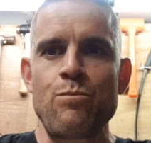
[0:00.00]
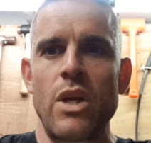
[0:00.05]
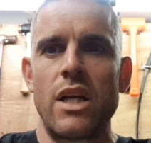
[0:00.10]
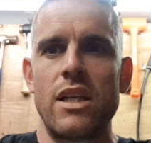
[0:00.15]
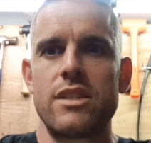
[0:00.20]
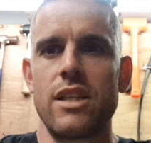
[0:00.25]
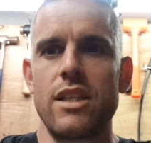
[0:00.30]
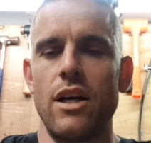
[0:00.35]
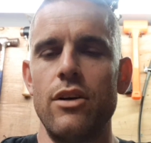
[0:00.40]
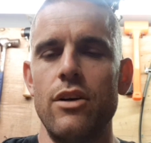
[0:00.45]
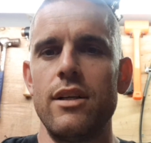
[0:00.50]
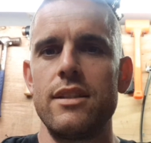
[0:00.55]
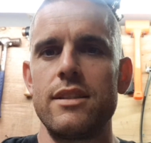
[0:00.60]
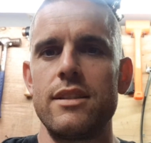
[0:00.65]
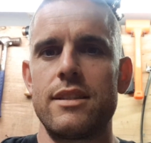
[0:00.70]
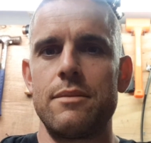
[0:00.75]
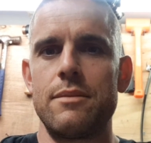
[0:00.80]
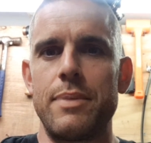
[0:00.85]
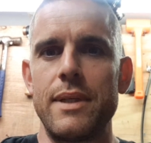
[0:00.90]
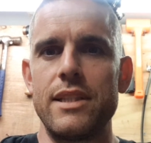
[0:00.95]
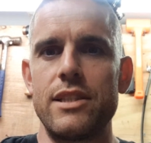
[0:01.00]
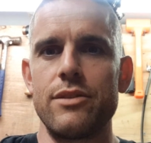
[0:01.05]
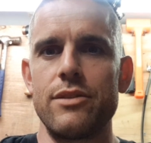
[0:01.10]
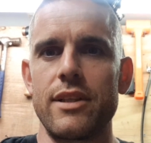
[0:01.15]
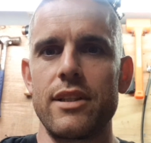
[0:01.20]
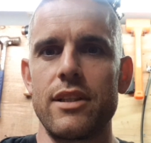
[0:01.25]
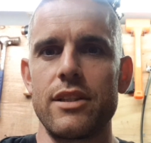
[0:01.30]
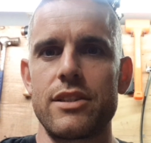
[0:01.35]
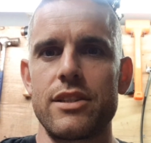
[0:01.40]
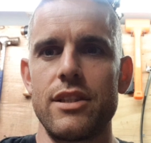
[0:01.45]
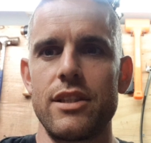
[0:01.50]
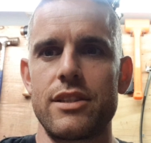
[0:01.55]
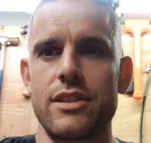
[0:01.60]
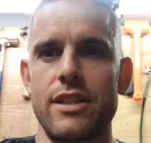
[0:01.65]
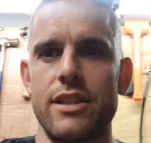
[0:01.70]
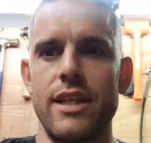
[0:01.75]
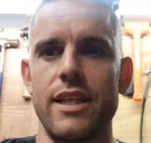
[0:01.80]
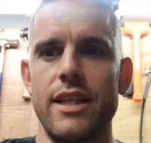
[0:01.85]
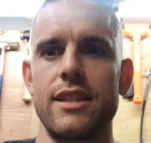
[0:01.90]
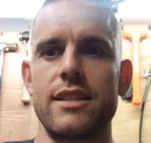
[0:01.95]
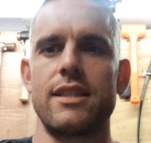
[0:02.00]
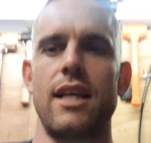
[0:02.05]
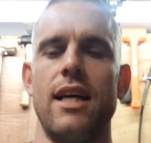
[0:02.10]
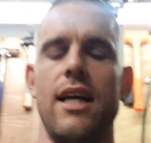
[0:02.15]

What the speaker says: So, been doing lots and lots of things.